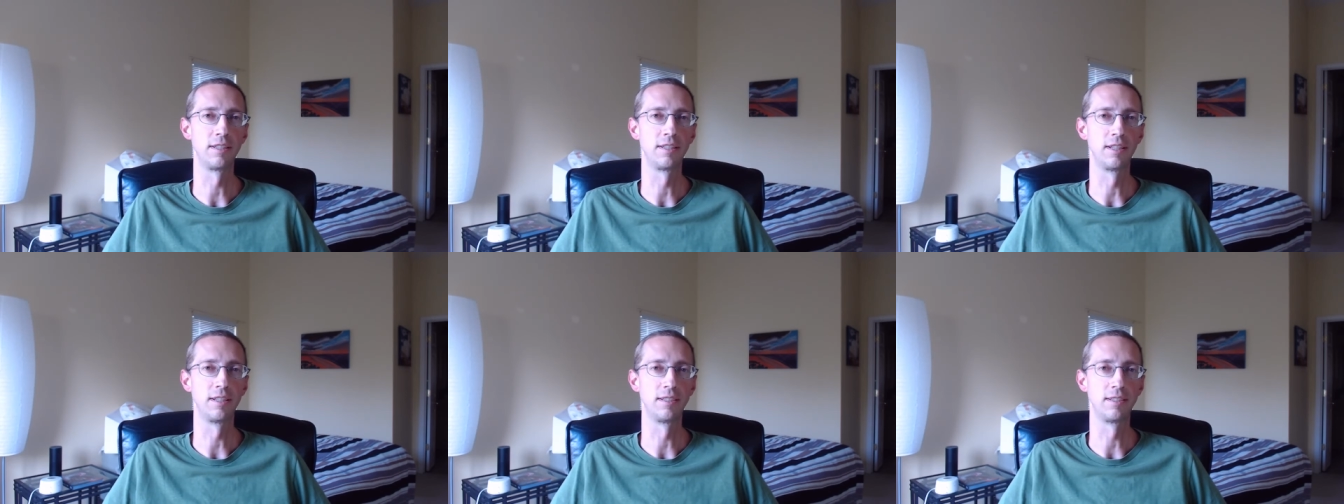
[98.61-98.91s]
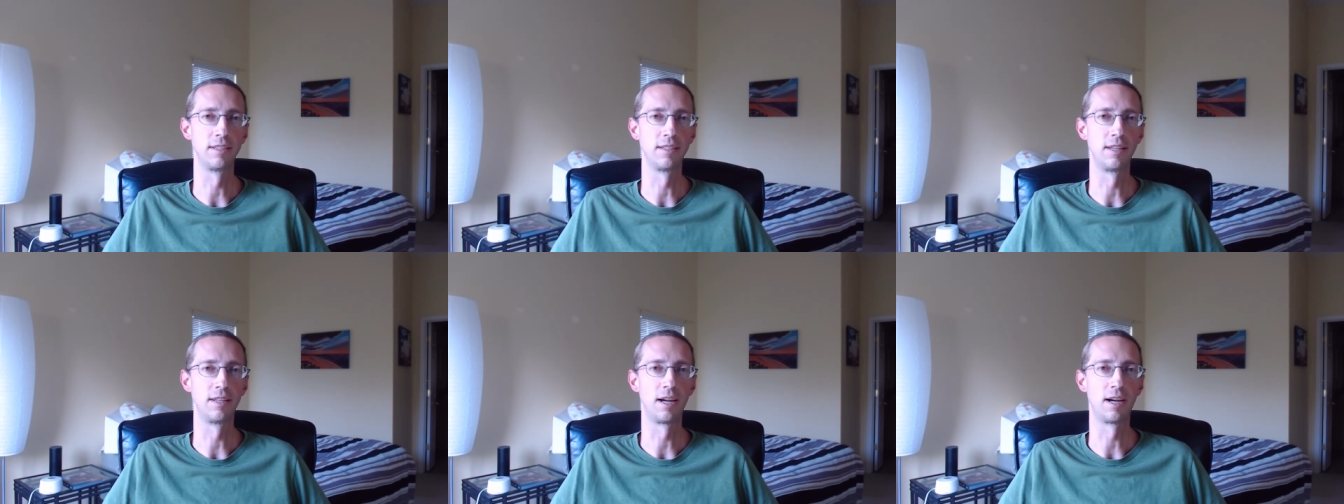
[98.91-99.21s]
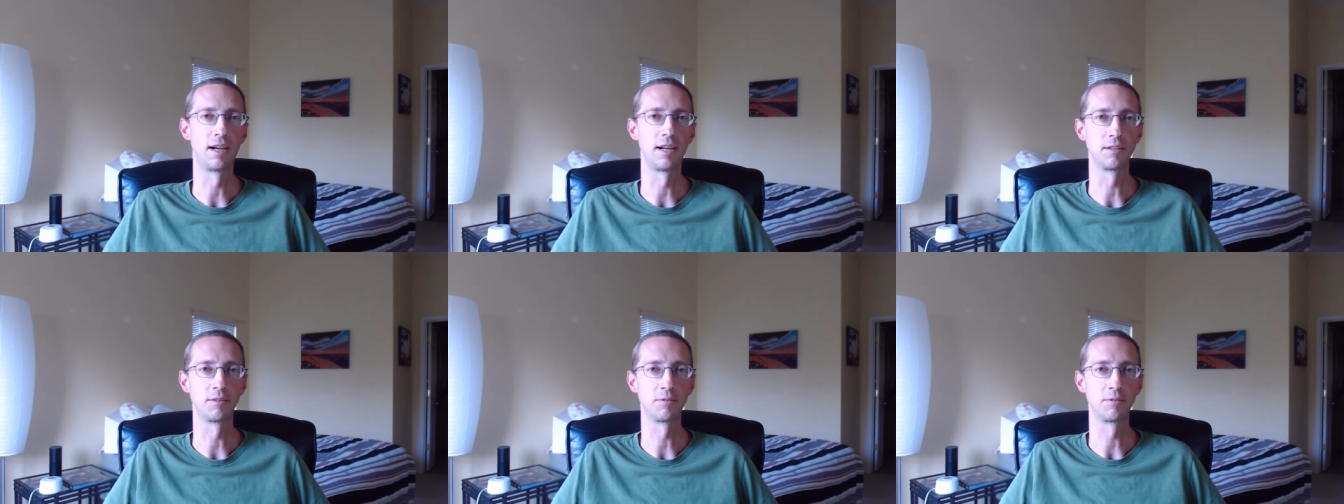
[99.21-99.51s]
it, it, did
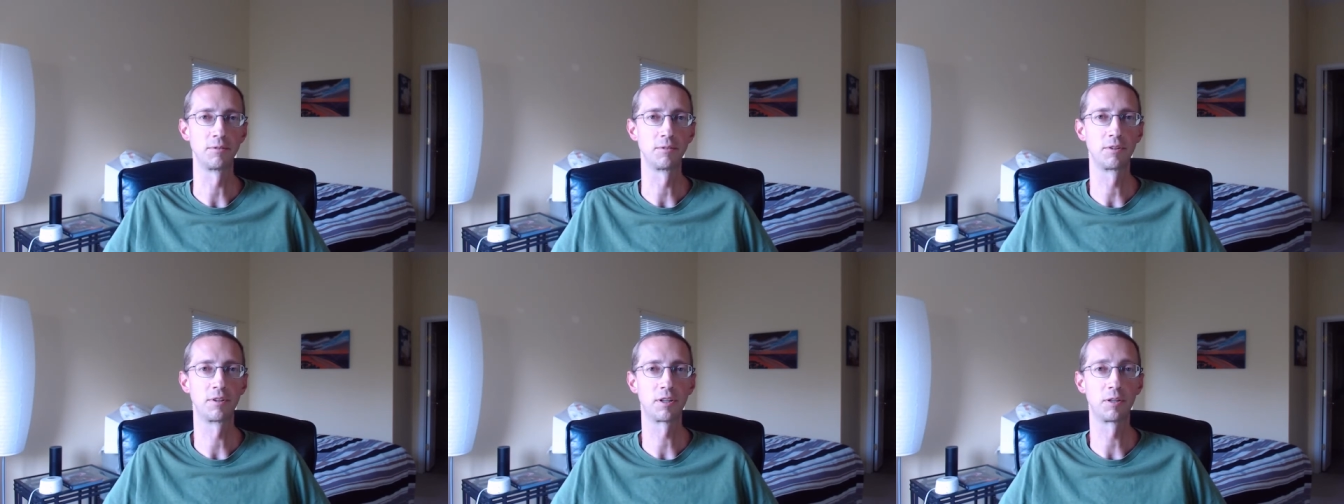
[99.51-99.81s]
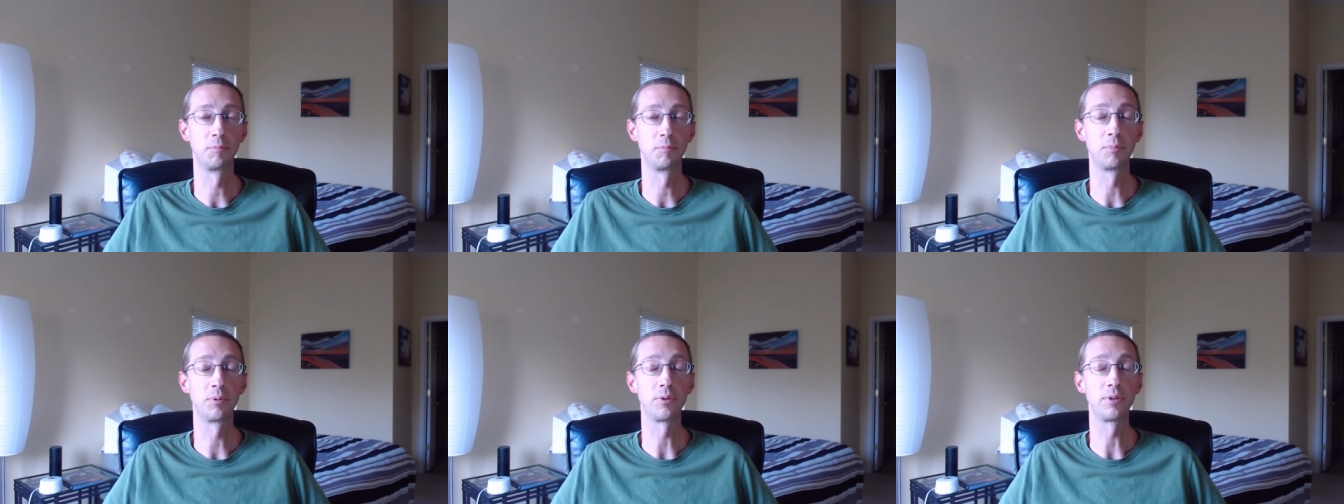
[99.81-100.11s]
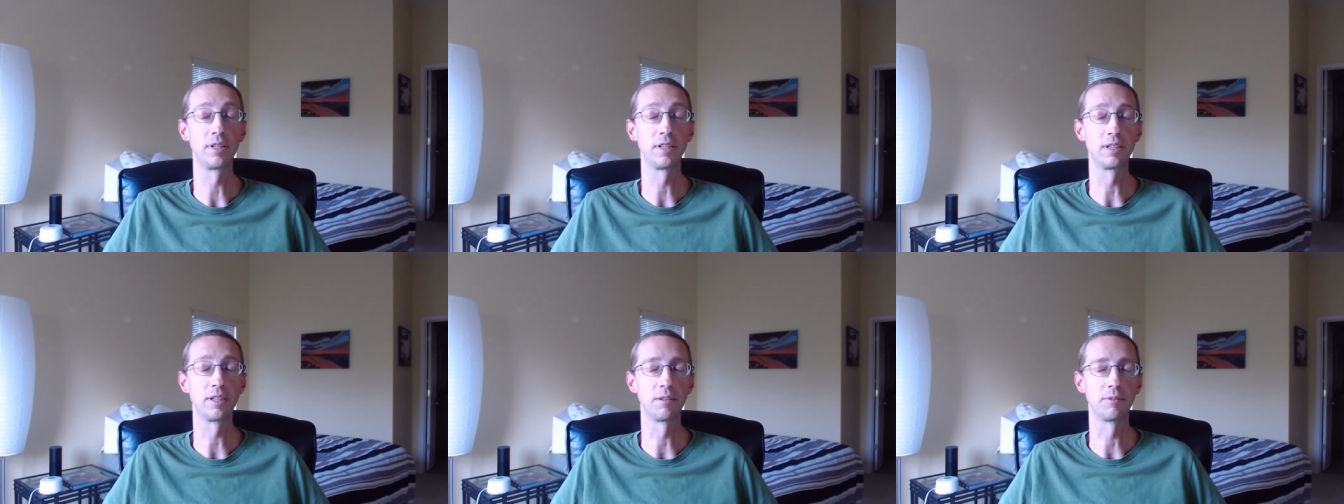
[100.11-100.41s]
not
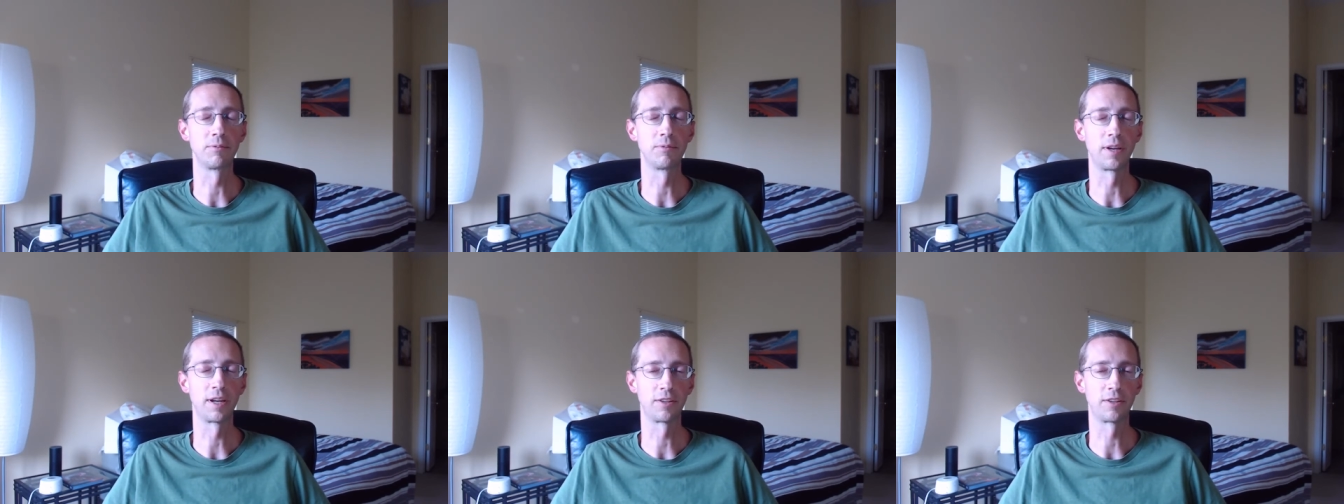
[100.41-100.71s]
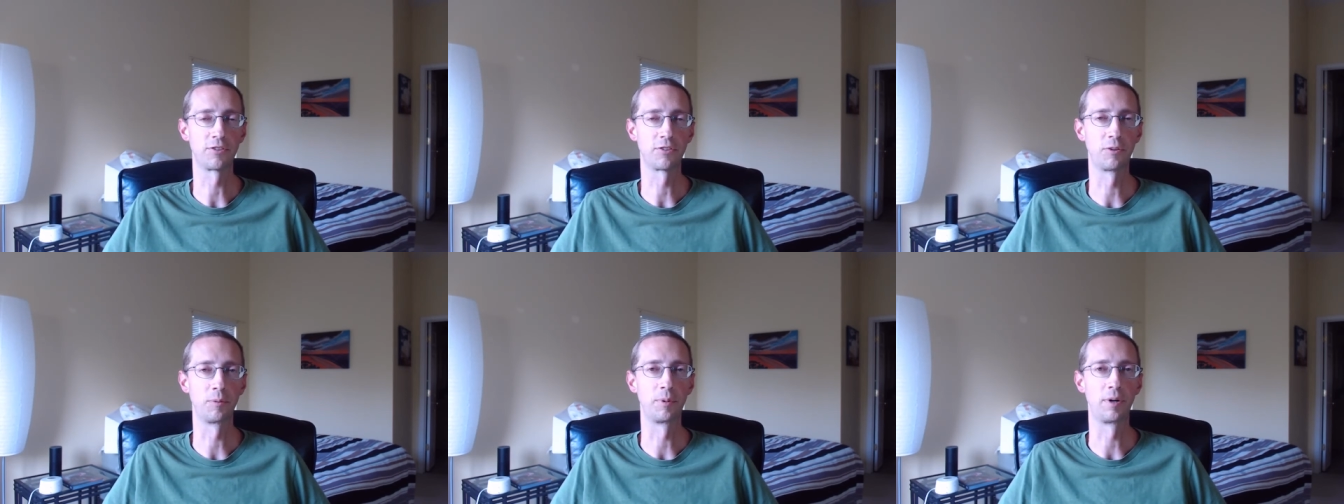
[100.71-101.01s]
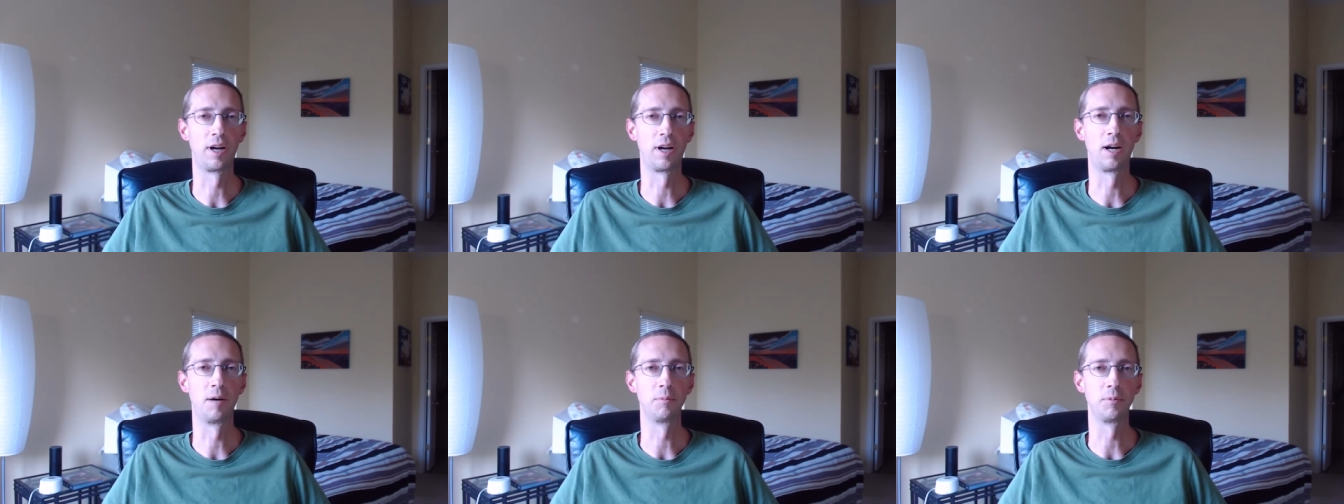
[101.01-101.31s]
completely fix the
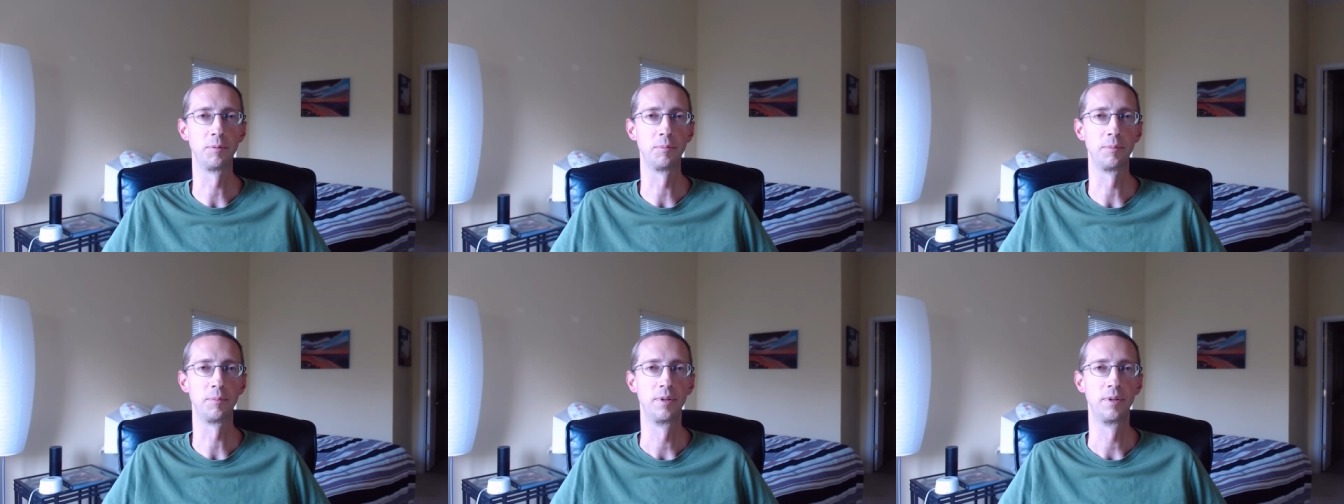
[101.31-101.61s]
problem.